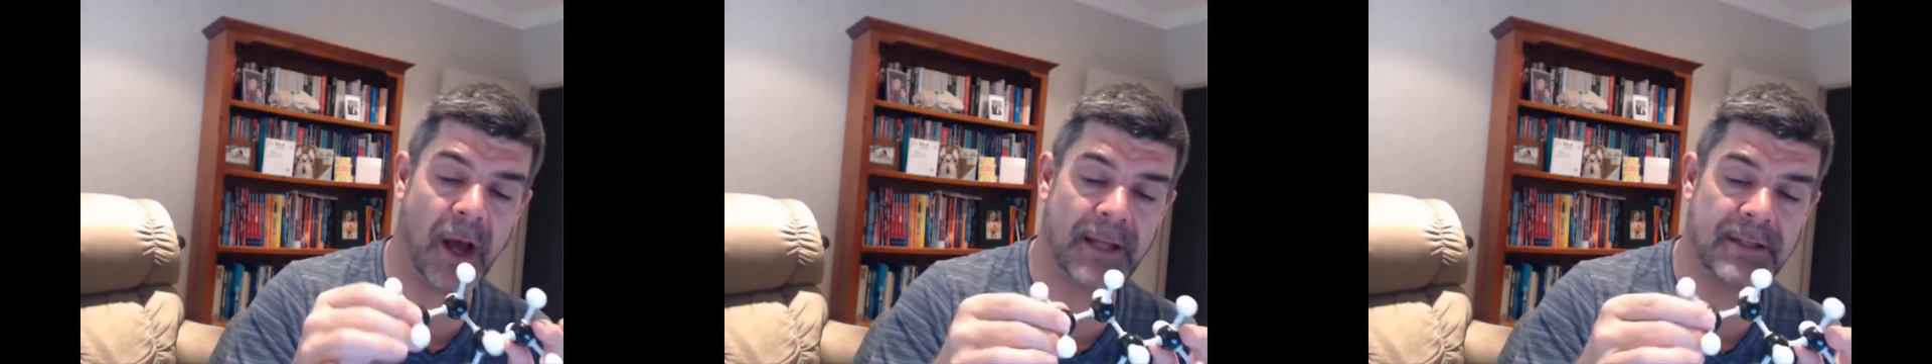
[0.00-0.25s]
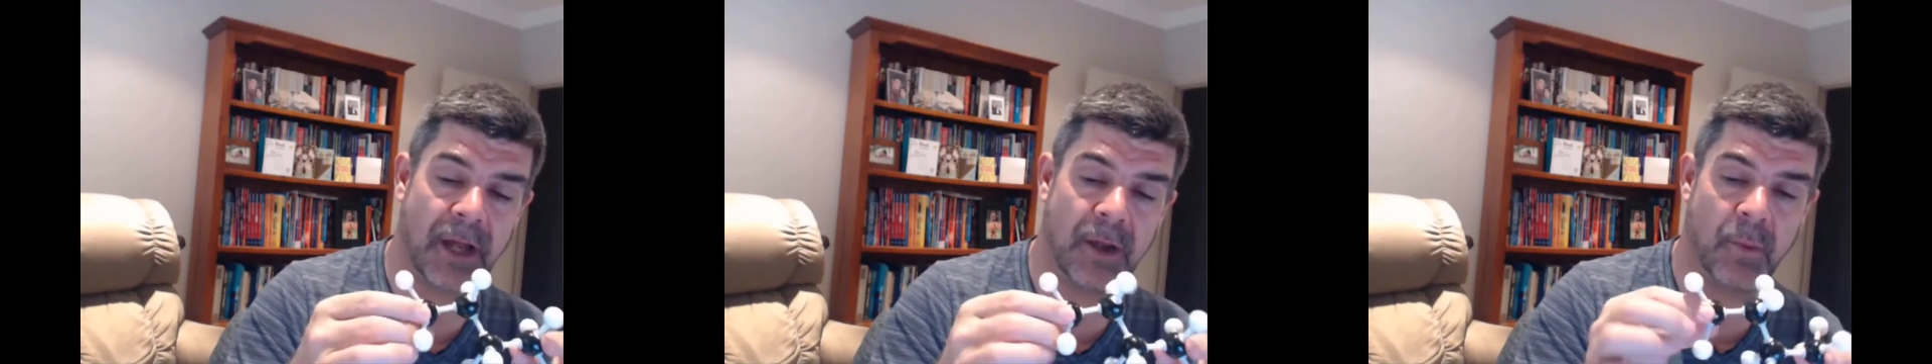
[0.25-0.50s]
I
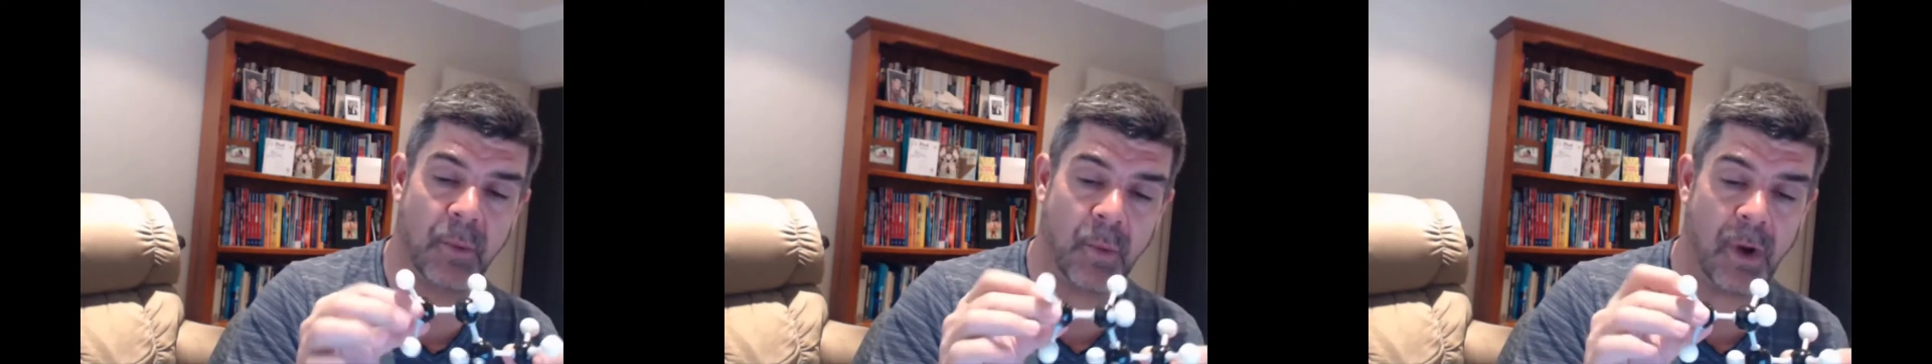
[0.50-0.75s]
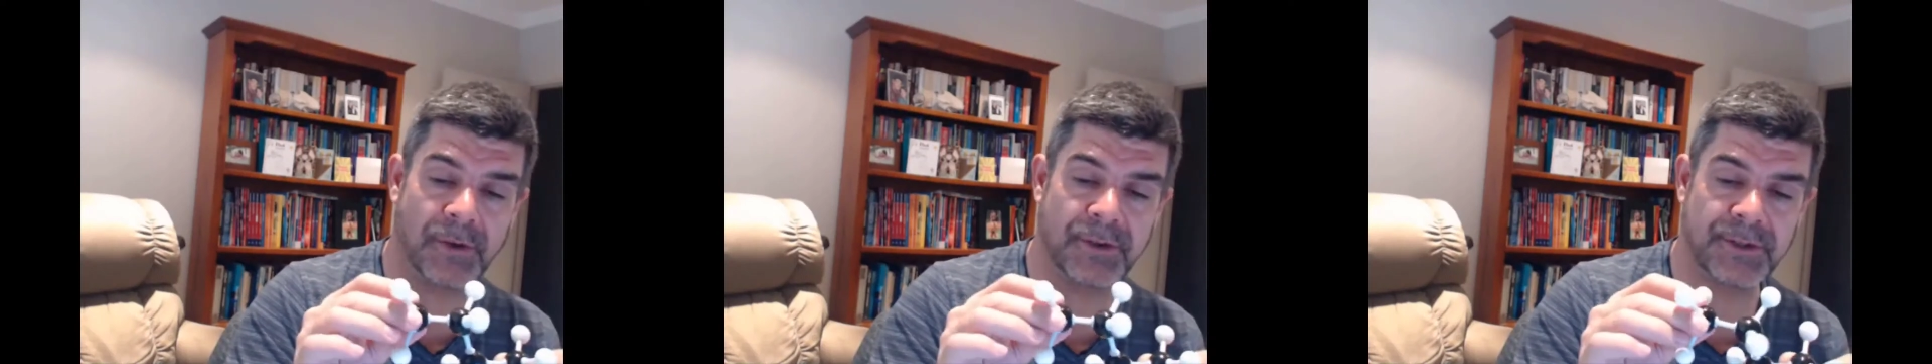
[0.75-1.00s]
don't
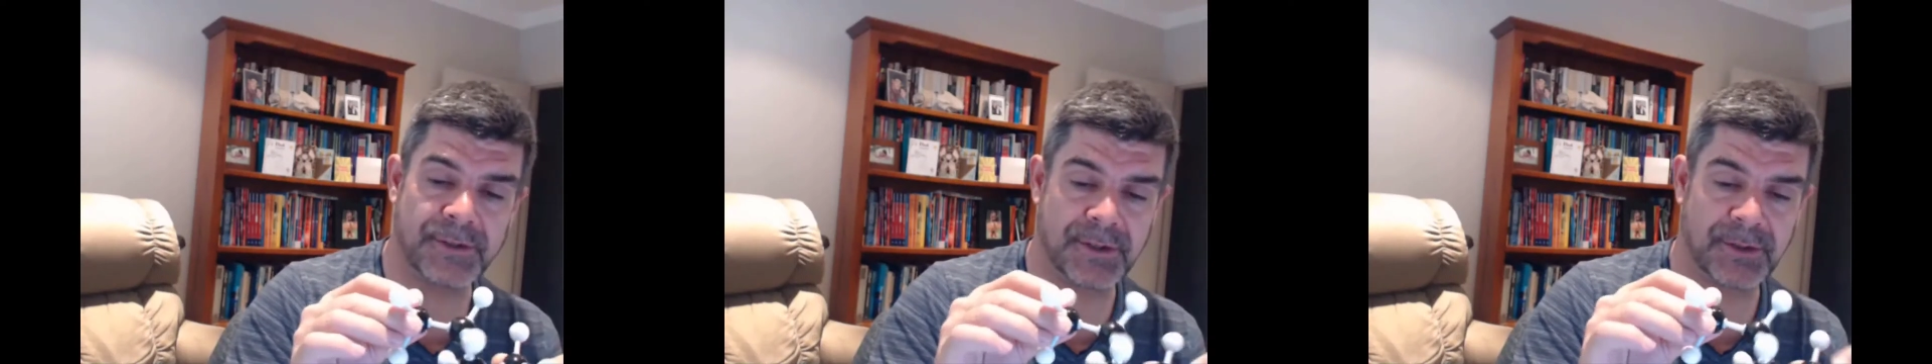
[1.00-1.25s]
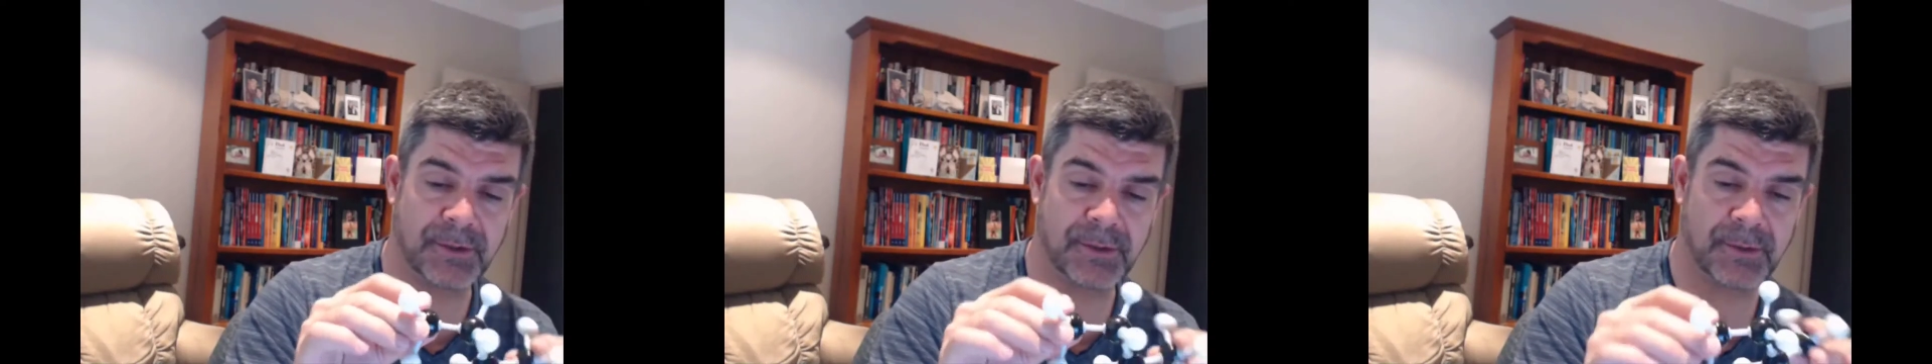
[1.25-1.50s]
want
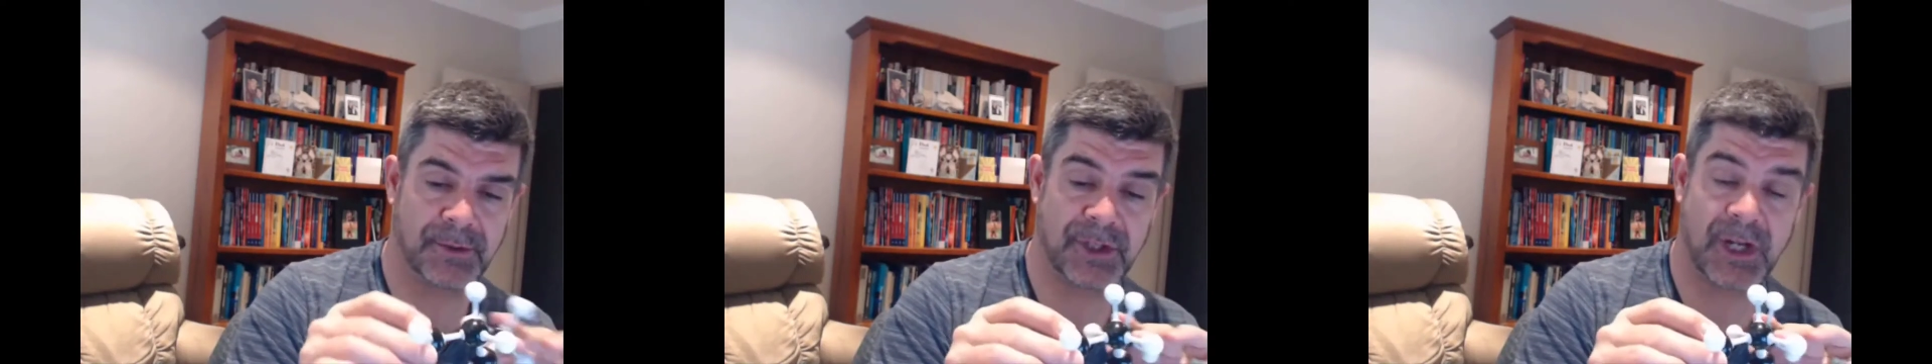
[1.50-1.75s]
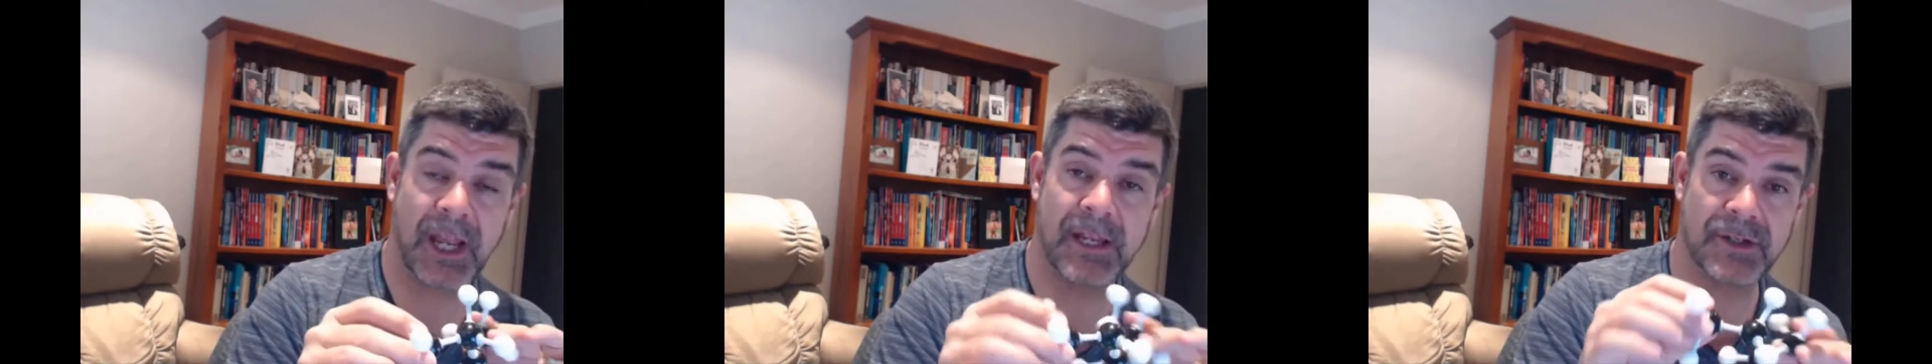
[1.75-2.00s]
to
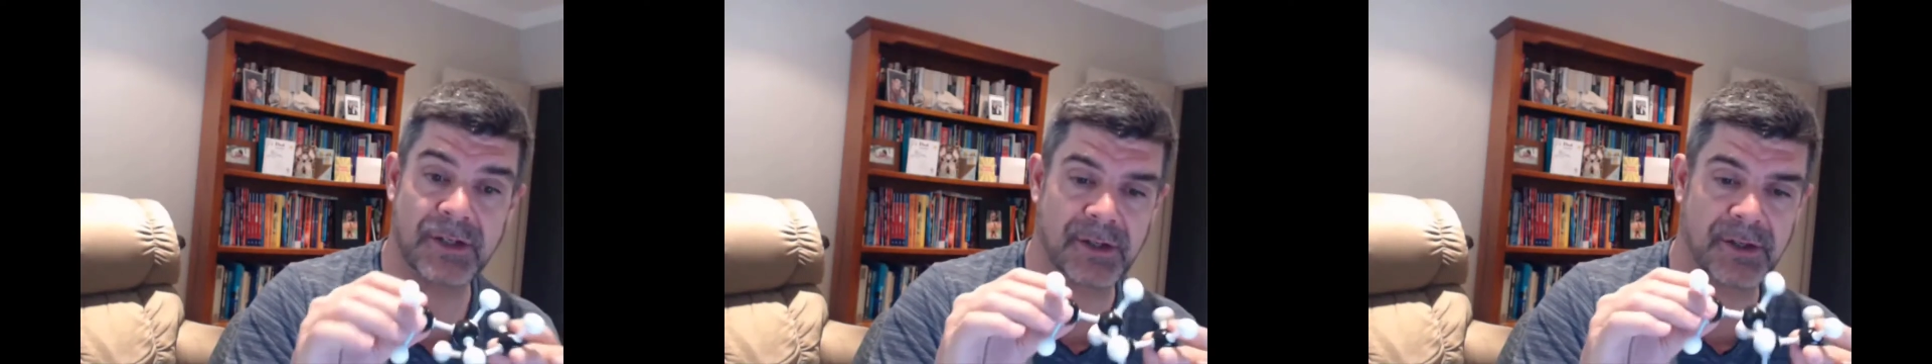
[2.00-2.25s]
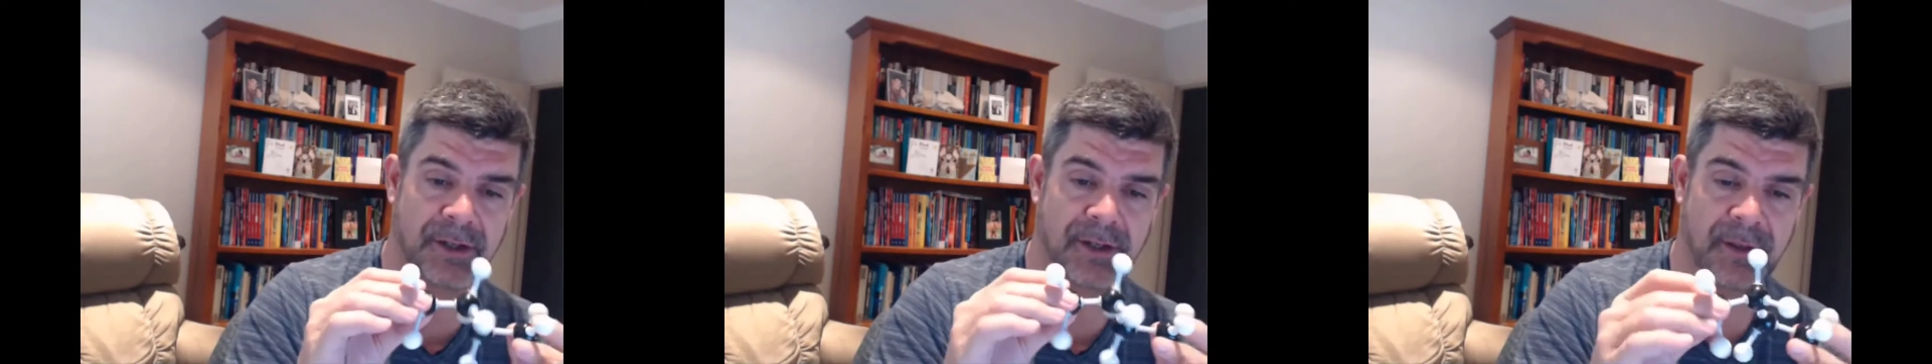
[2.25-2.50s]
change
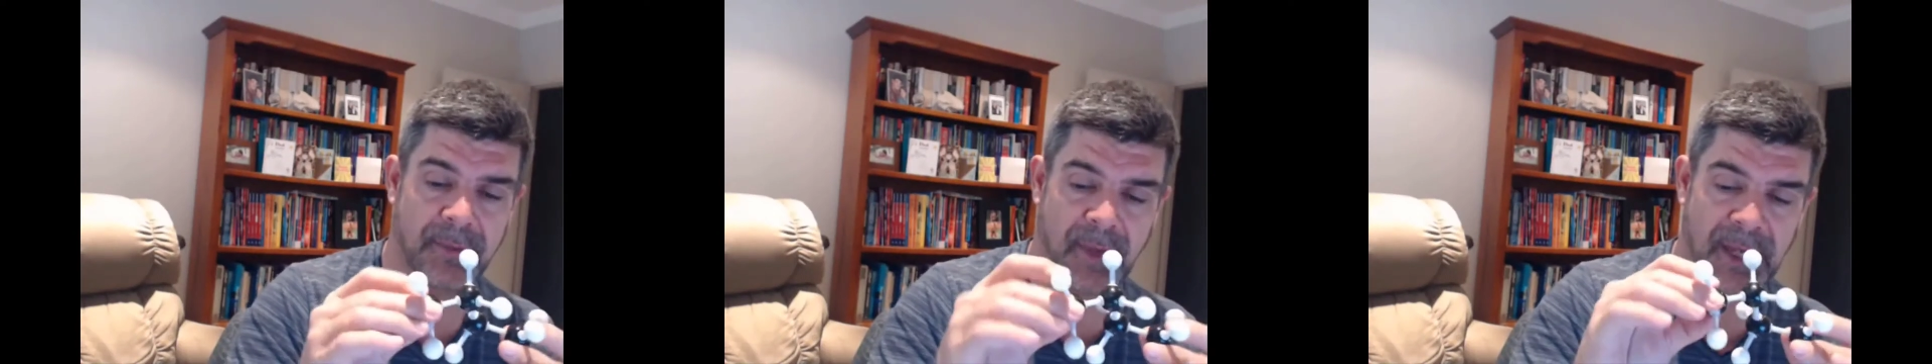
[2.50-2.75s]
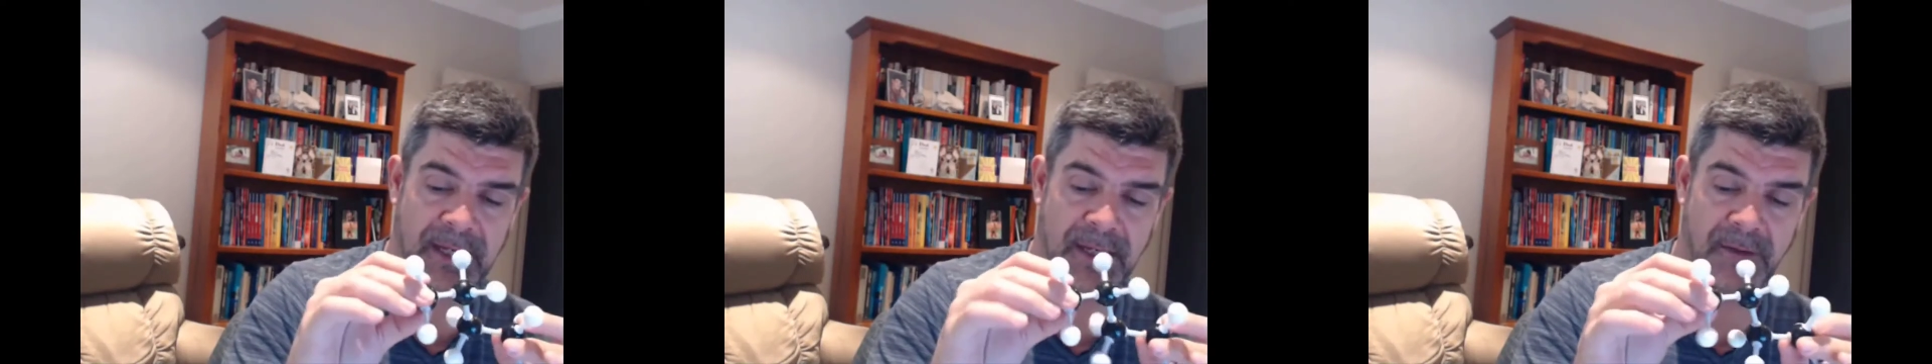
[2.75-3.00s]
the
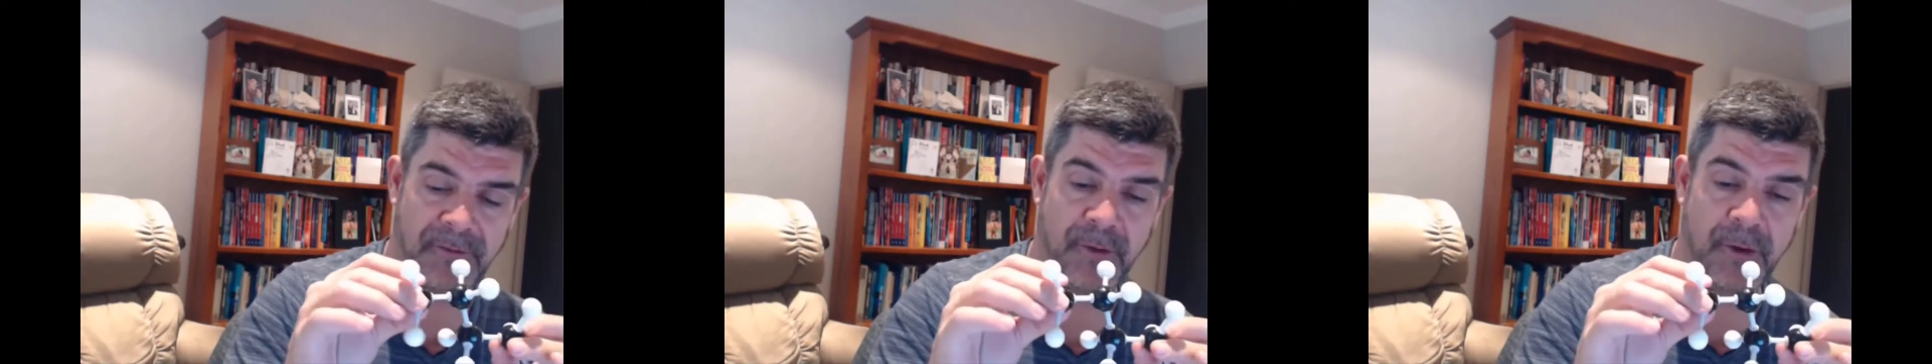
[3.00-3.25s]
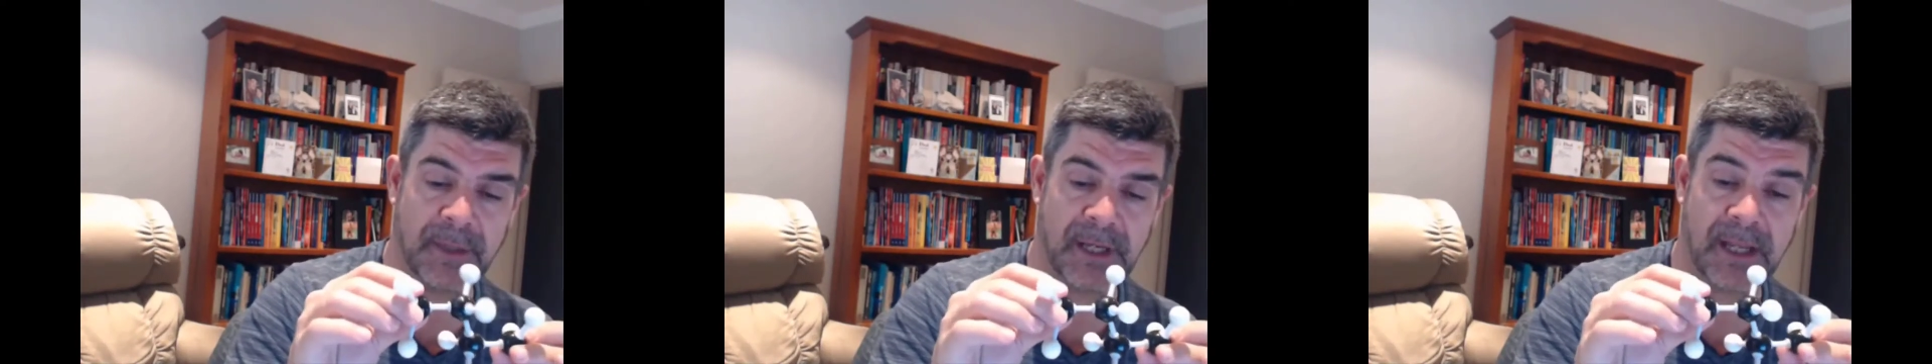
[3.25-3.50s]
molecular
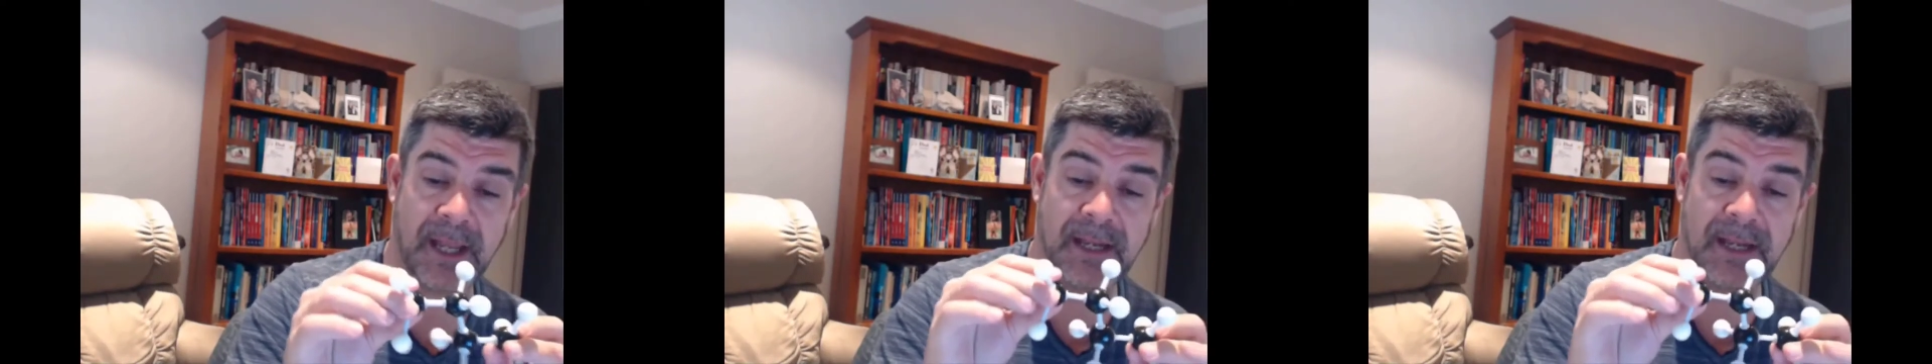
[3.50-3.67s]
formula.